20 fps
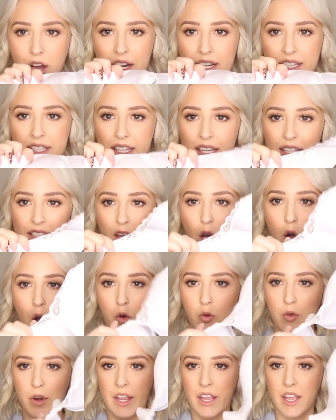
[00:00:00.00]
kind of see it's
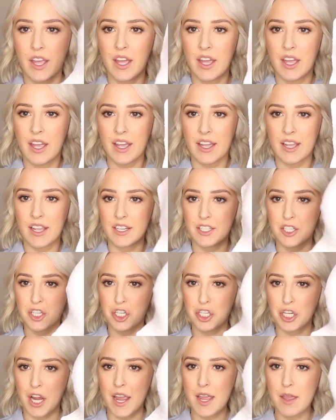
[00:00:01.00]
holding its
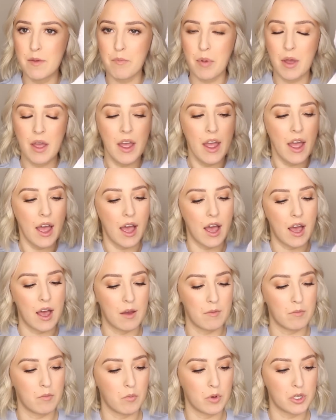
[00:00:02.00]
shape,
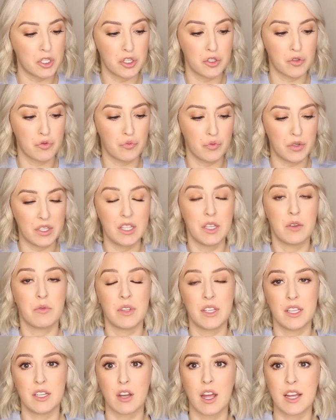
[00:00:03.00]
um, which is really,
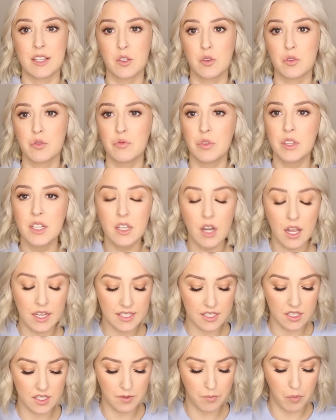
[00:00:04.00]
really nice. So it's really
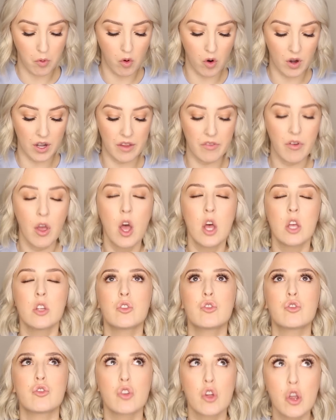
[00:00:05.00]
nice and supportive,
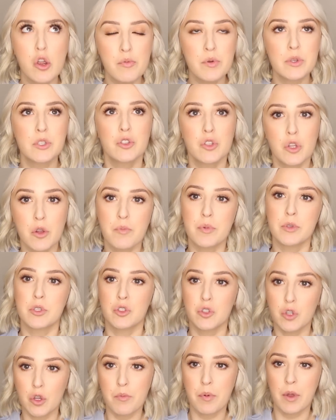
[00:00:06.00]
super, super,
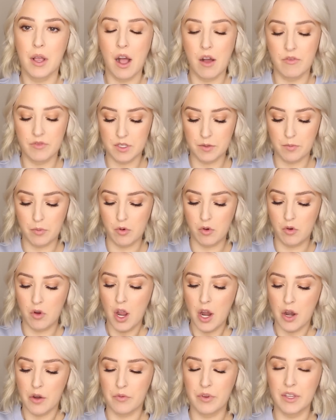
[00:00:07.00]
super
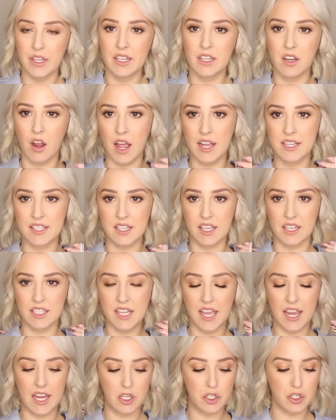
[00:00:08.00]
comfortable, really nice like
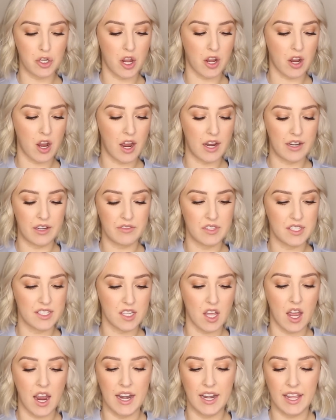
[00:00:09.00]
t-shirt kind of
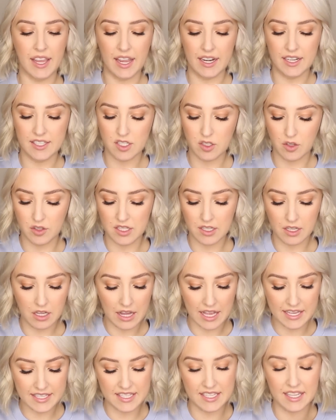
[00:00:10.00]
design. Again, it's got the
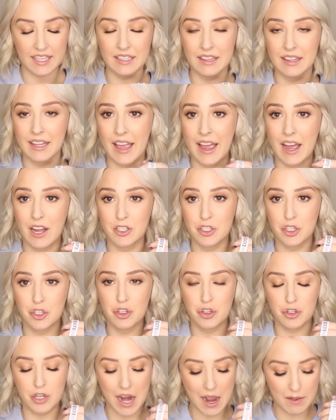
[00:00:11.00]
classic lounge
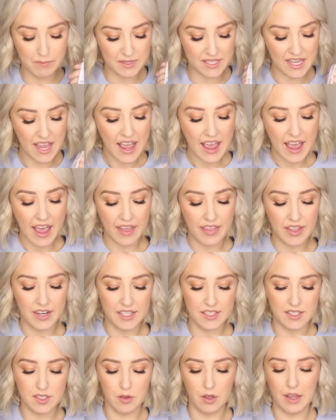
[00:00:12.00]
straps and then
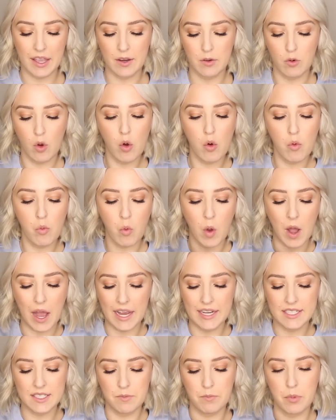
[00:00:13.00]
it's like all
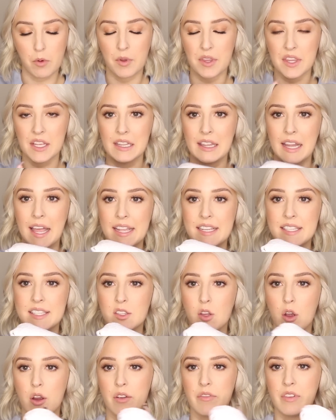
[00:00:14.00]
white, but with a
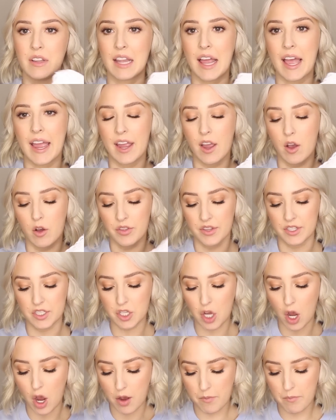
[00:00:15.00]
lace overlay on the
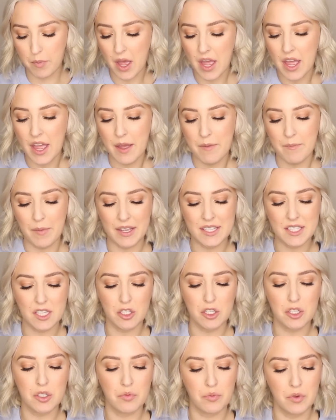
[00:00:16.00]
top. Makes
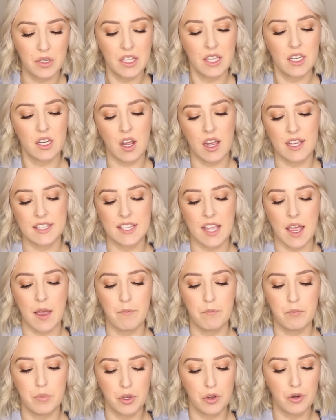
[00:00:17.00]
it just really nice
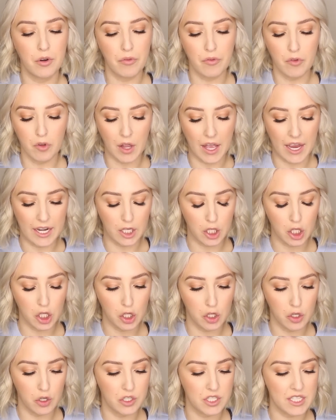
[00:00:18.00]
and beautiful and
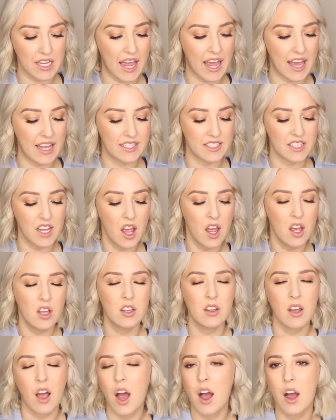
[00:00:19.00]
cute and
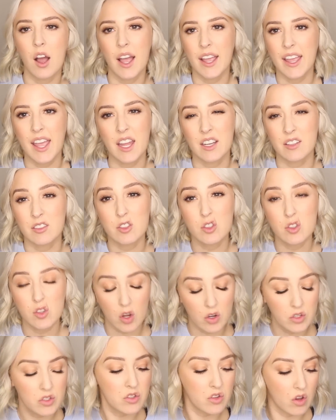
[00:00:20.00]
again,
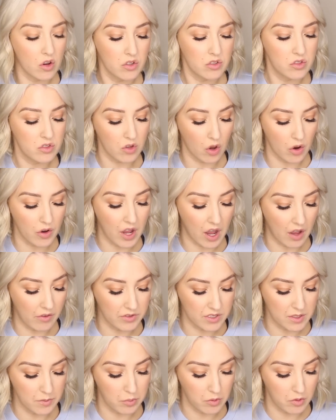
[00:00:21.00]
so, so, so
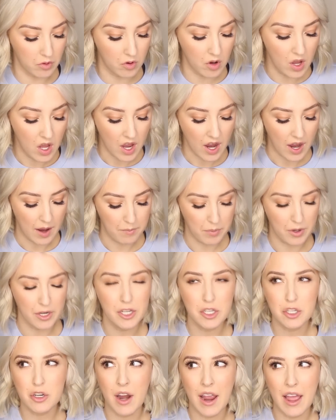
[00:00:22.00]
comfortable.
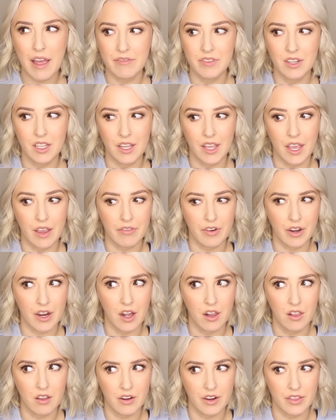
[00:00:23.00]
pretty sure I have nearly every
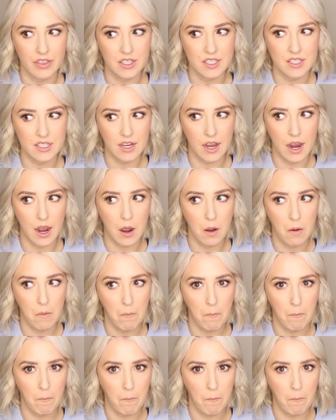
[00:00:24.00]
color in this now.